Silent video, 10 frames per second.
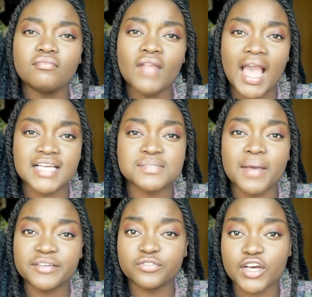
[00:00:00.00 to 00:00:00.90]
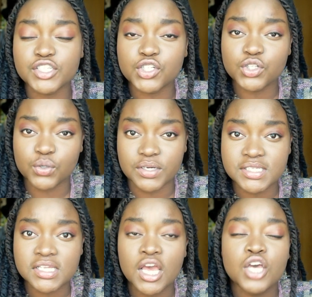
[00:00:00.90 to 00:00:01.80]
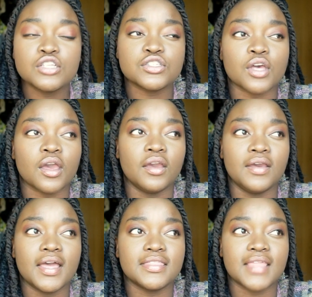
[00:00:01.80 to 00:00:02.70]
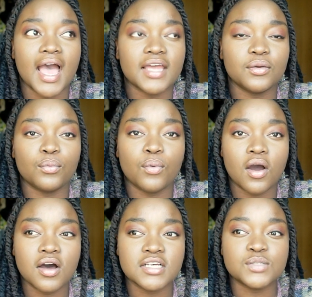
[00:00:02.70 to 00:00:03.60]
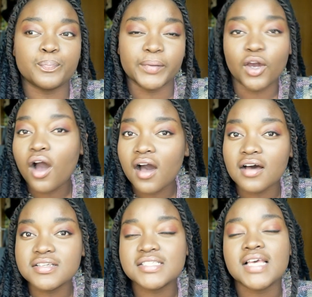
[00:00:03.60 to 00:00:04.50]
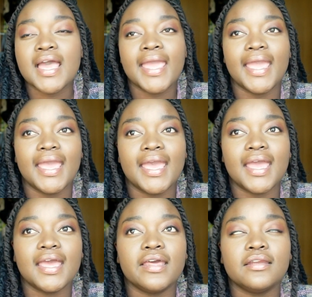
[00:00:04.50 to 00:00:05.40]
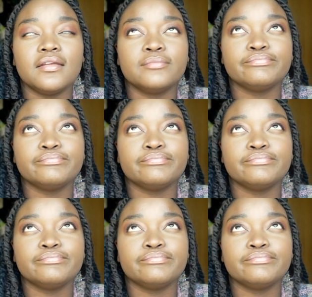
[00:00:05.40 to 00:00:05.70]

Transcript: as my first choice. So that was because in